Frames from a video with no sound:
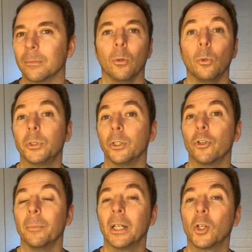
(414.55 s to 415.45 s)
Also
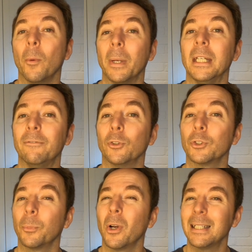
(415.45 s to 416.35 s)
drop me a comment if you're
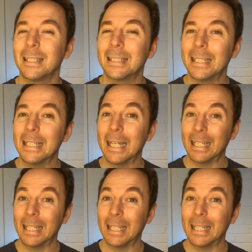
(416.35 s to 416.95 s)
surprised to see that